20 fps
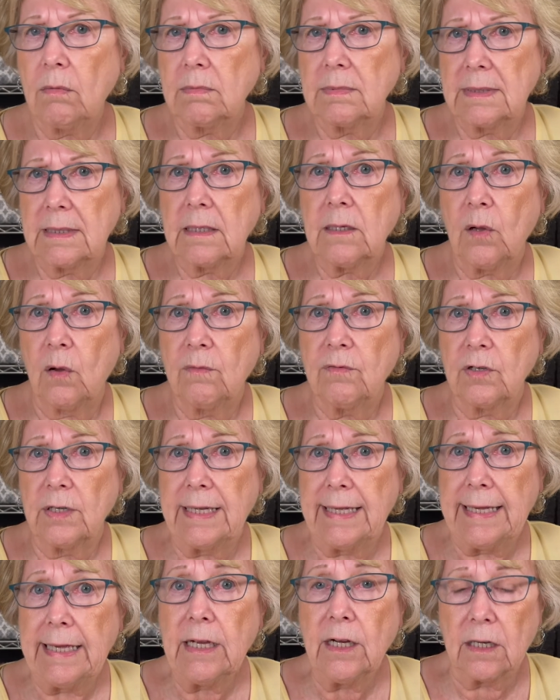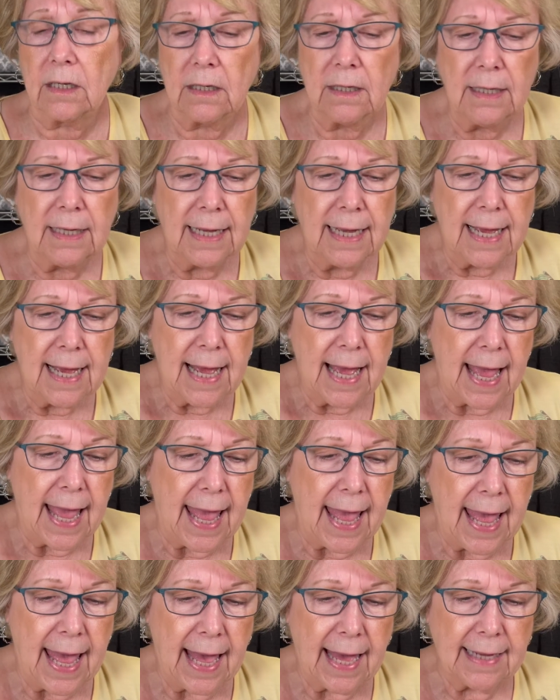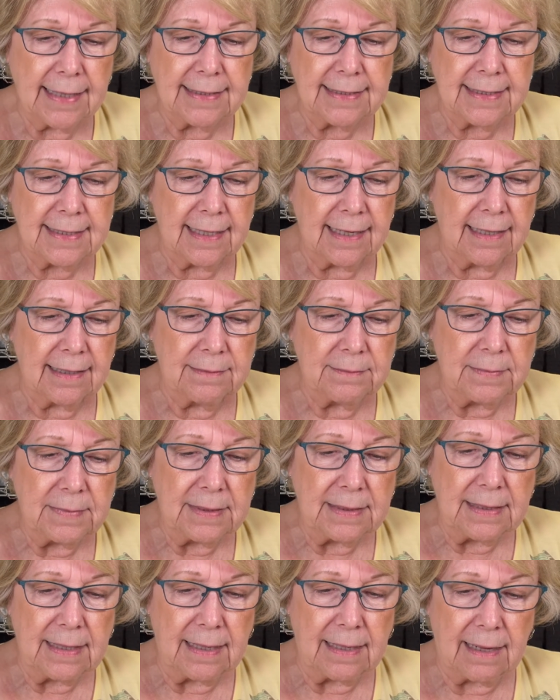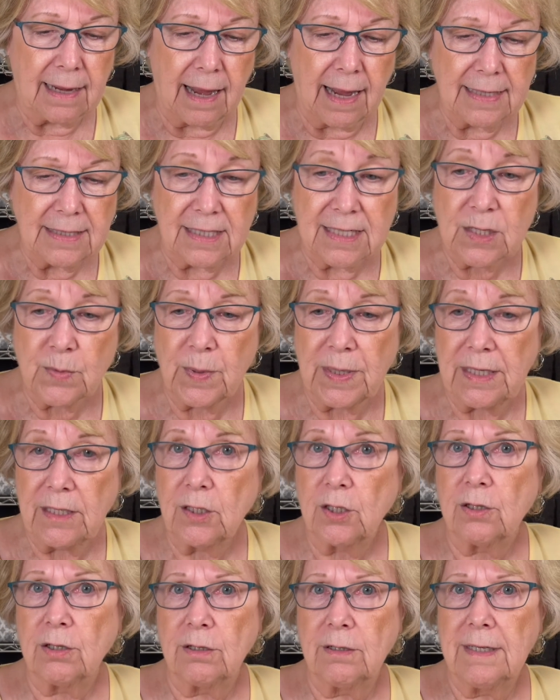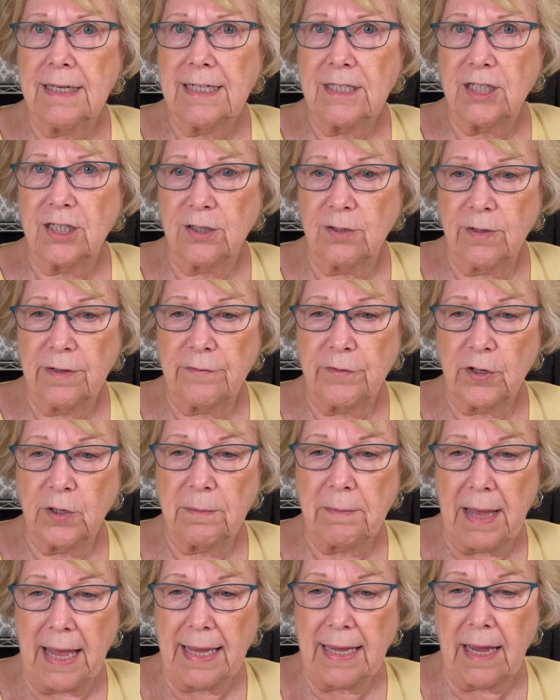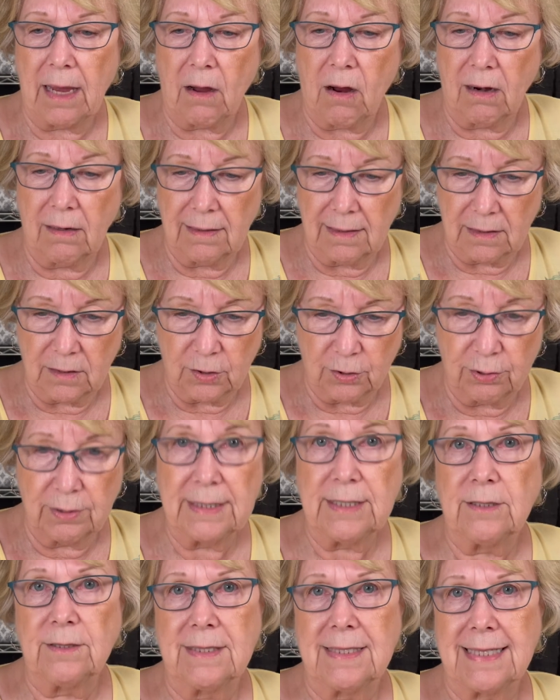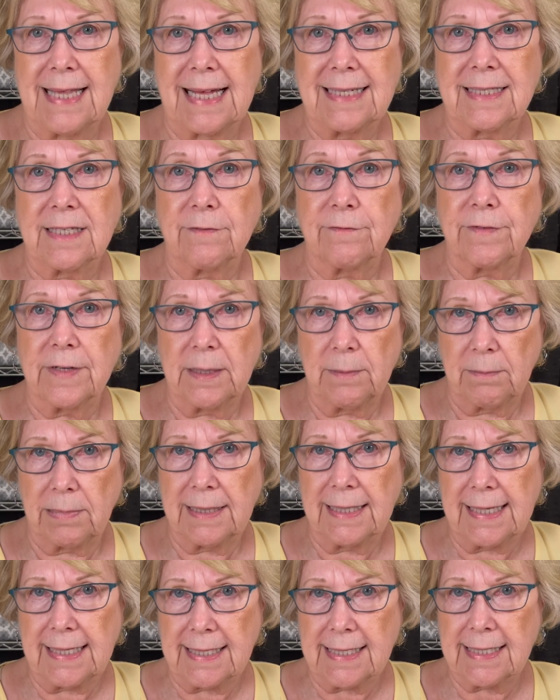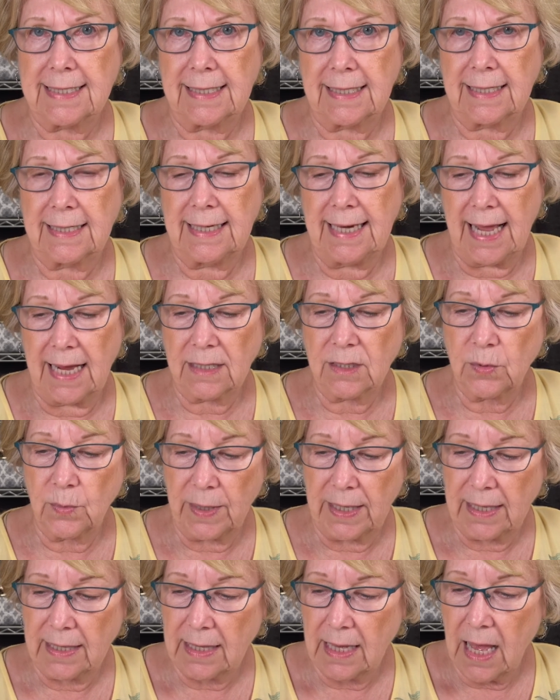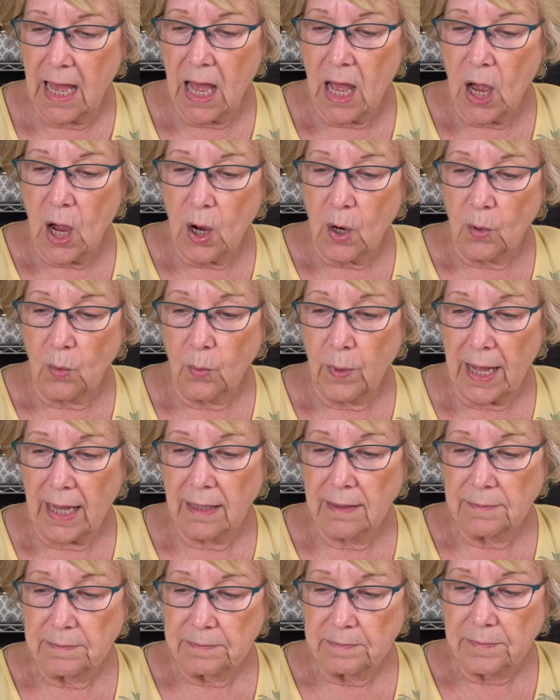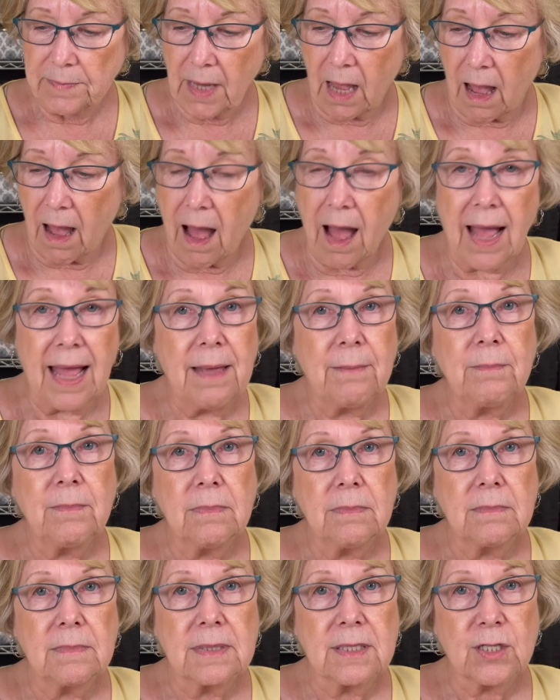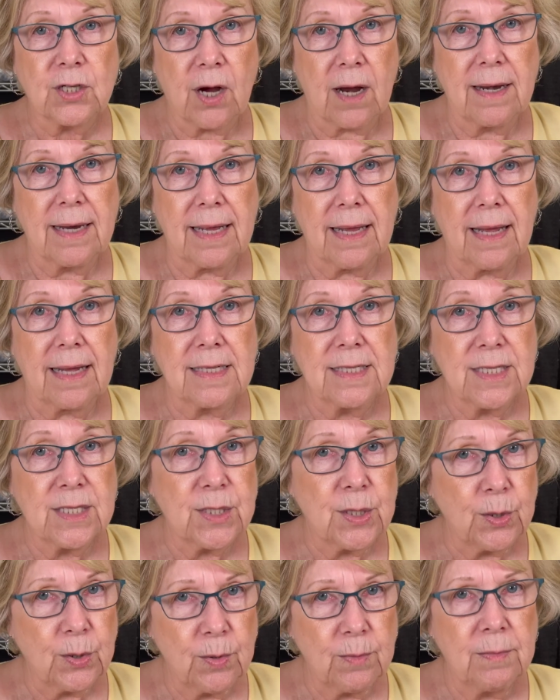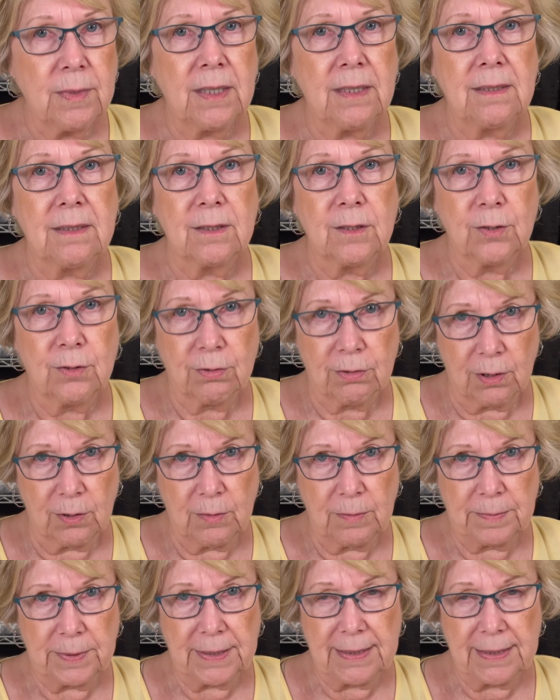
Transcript: little over a year, and I just would encourage you, if you're making our little critters, that's a fun place to connect with. Well, I'm starting a Zoom group,